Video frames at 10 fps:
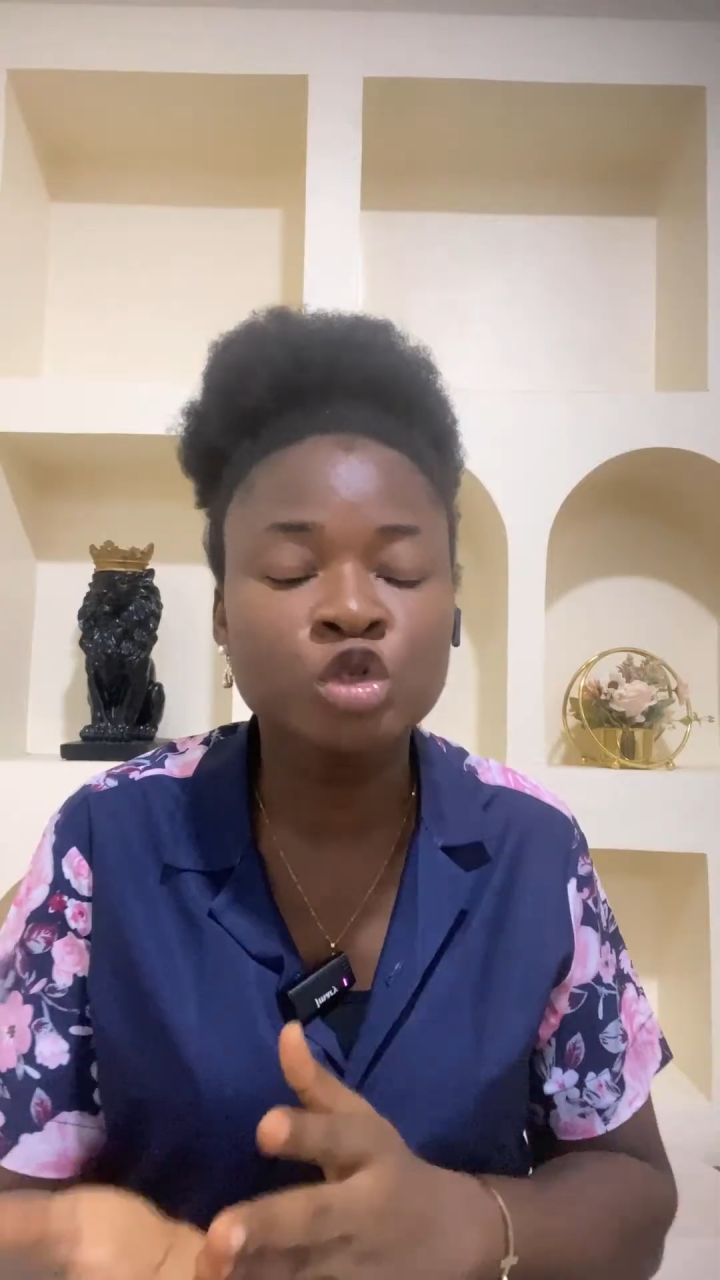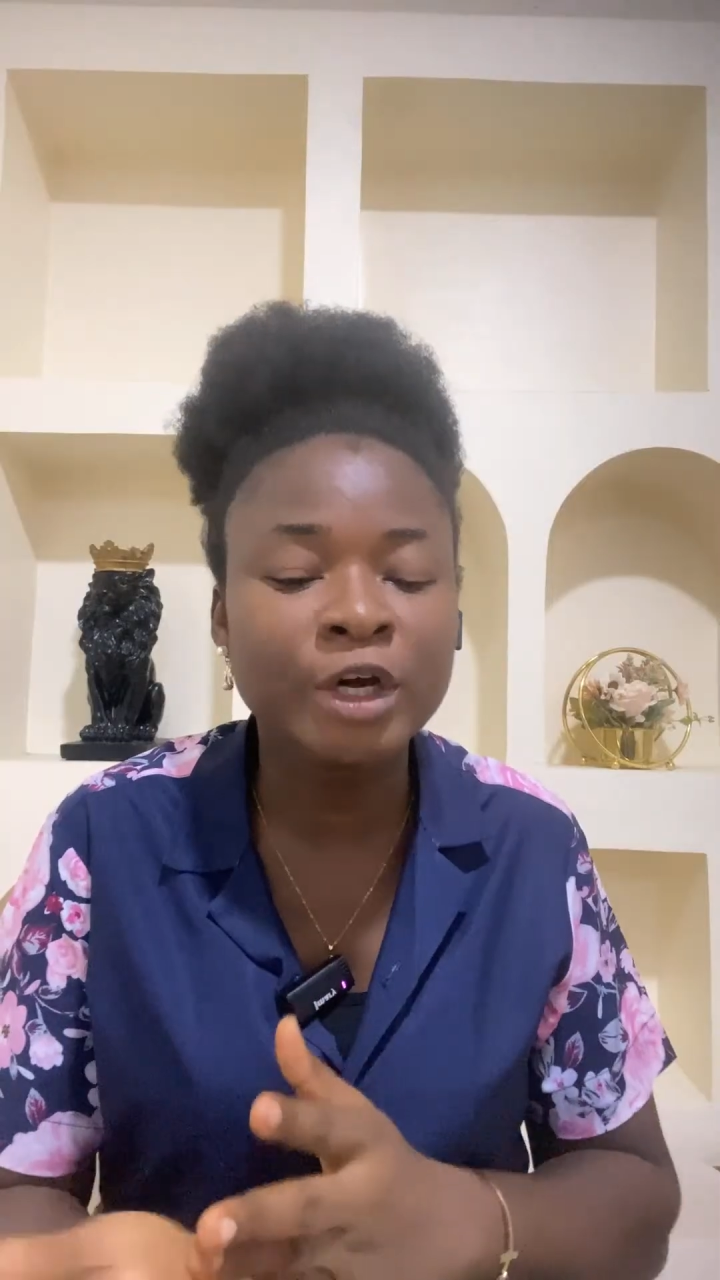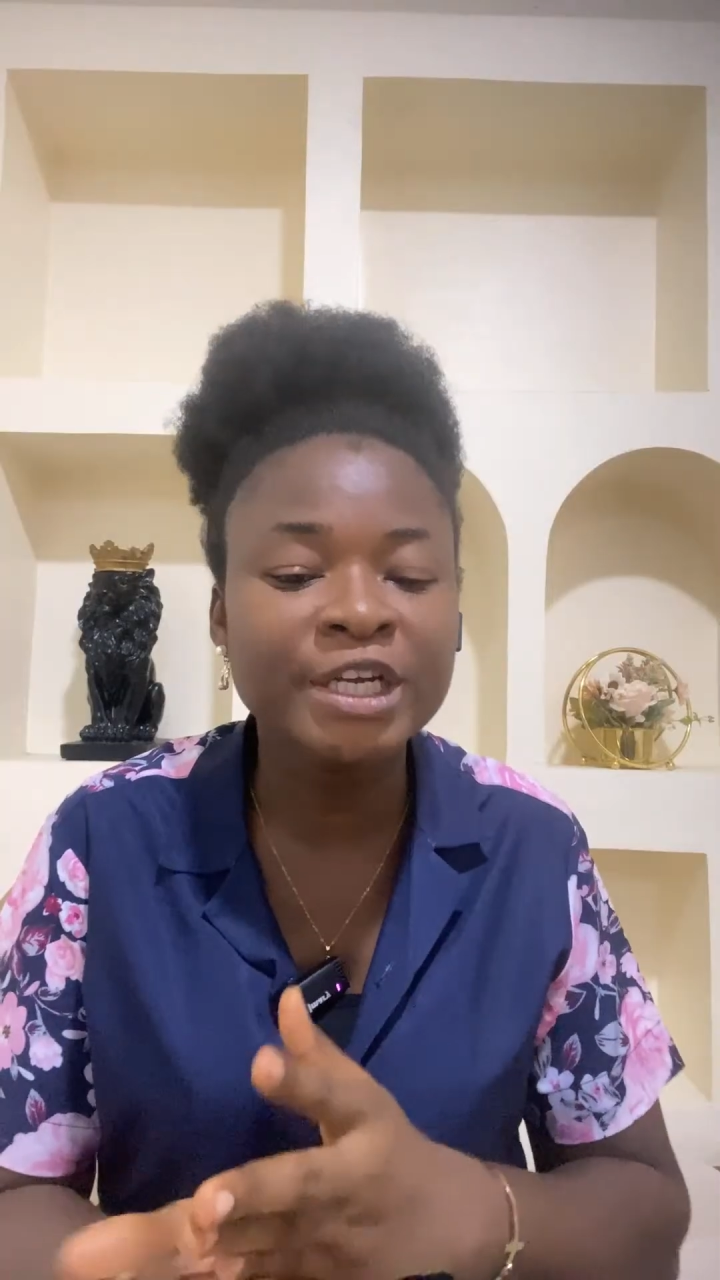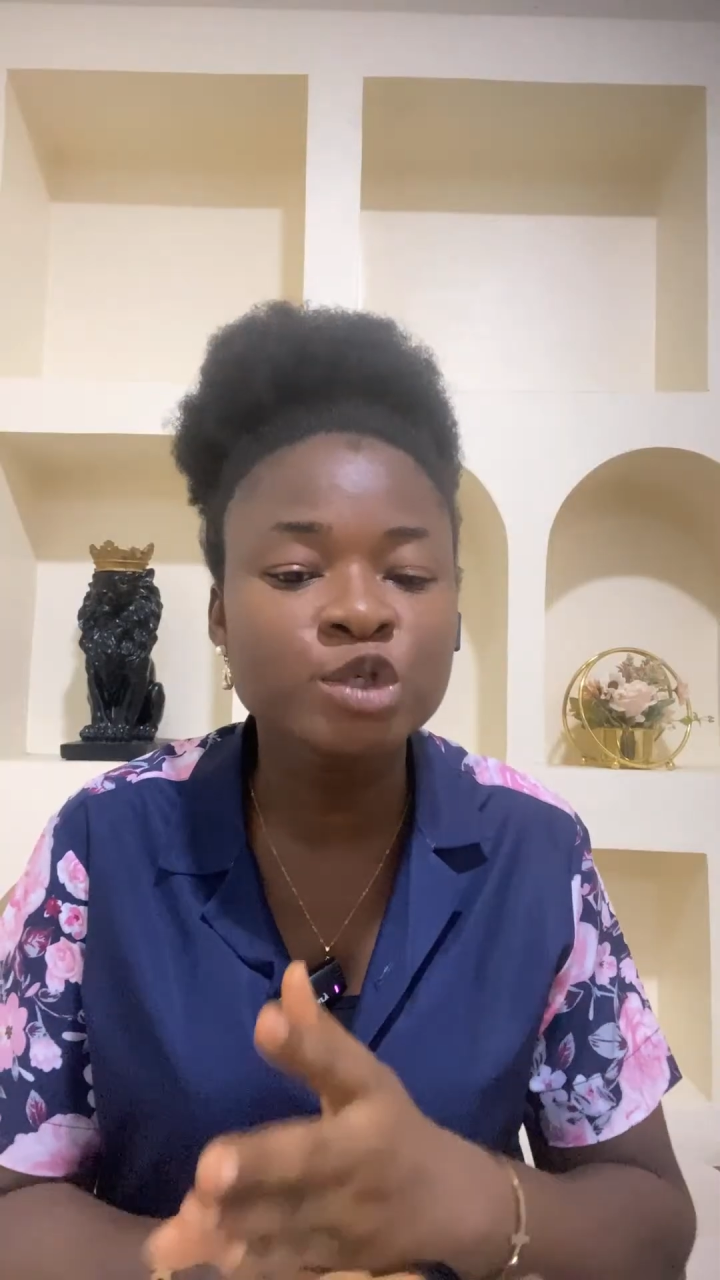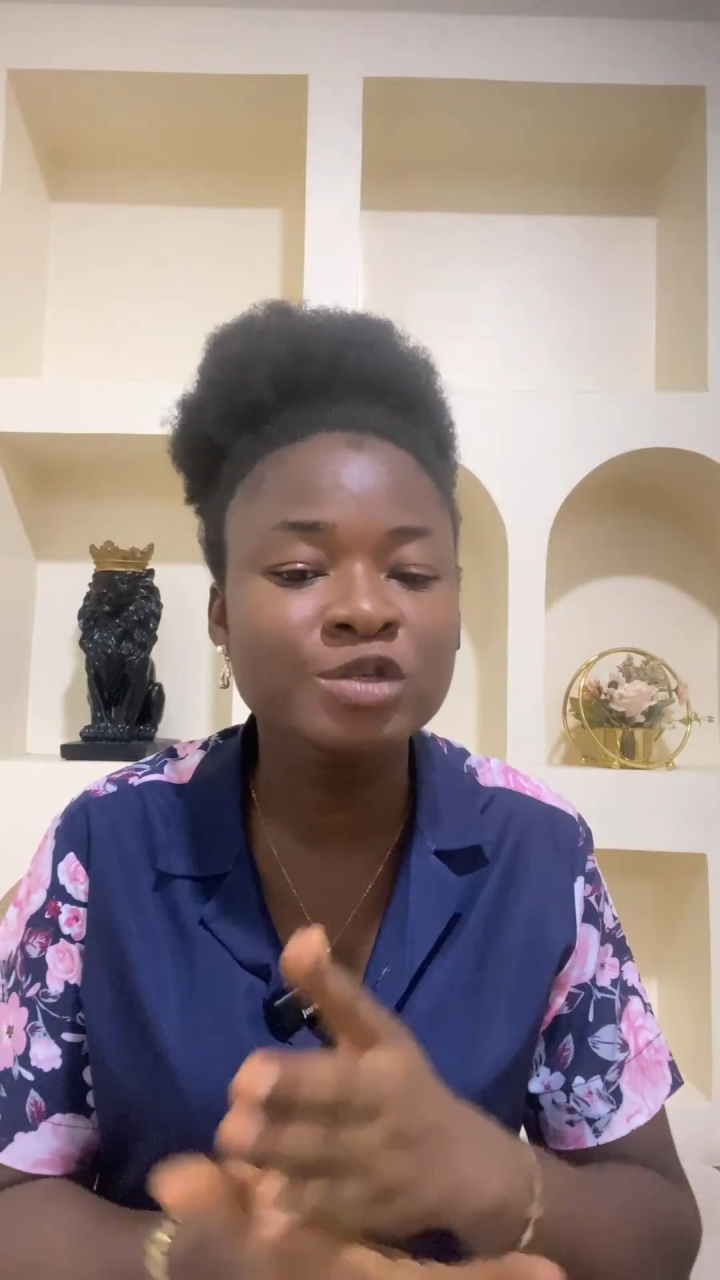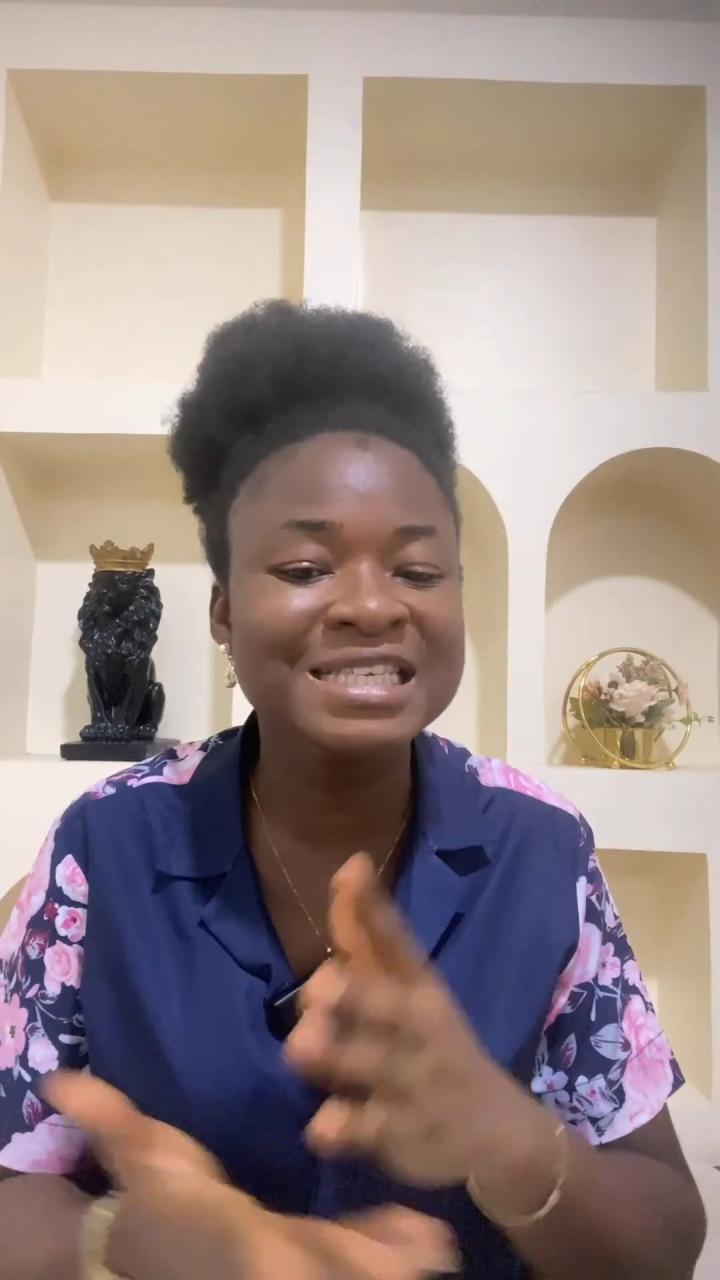turn into